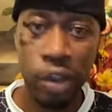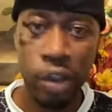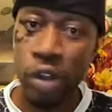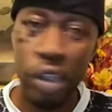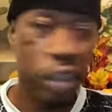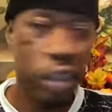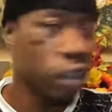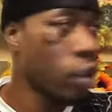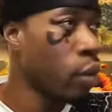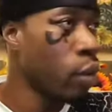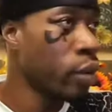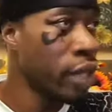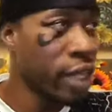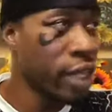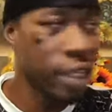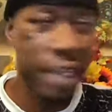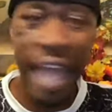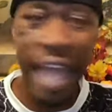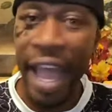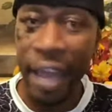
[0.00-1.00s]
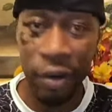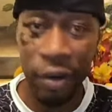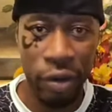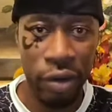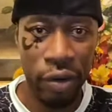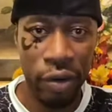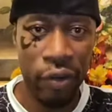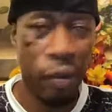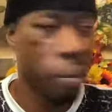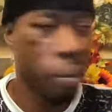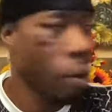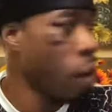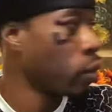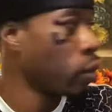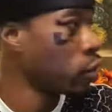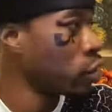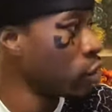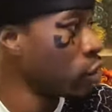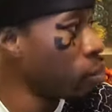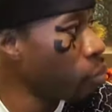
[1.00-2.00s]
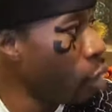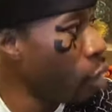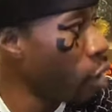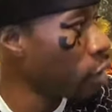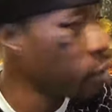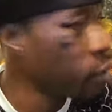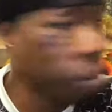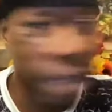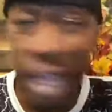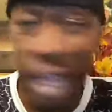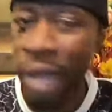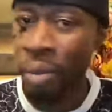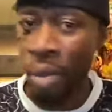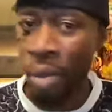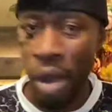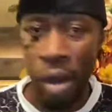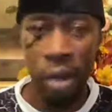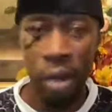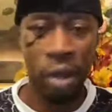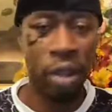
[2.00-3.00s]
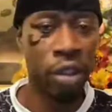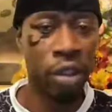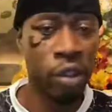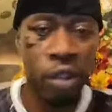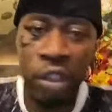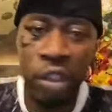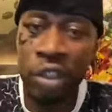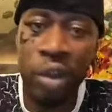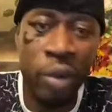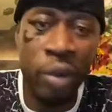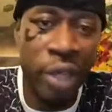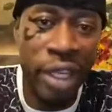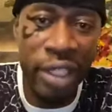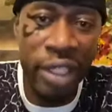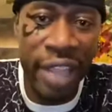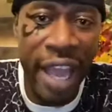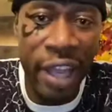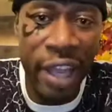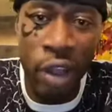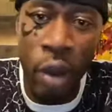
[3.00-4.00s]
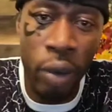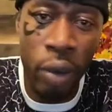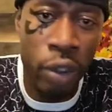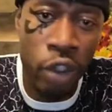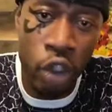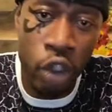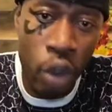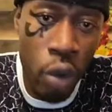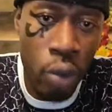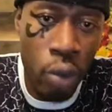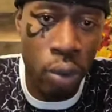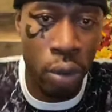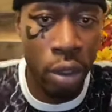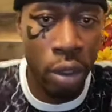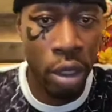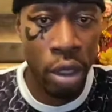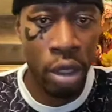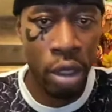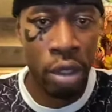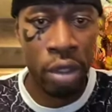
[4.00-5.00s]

You just don't get that from going to the park and playing ball. You just don't get that going to school.